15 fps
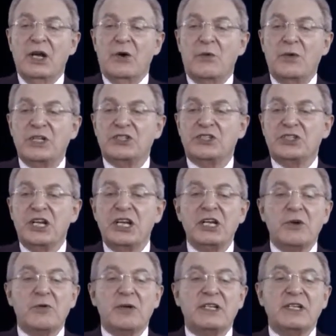
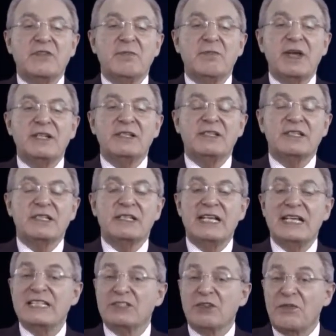Regenerative medicine
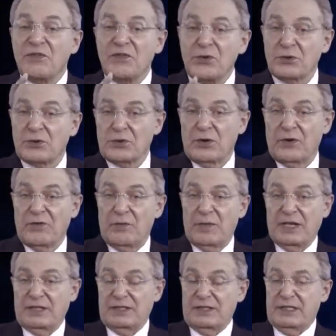is the future of
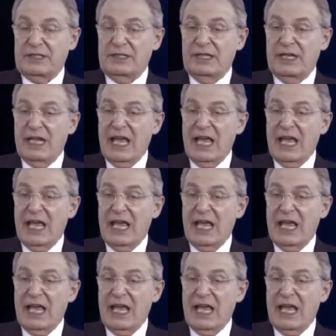medicine.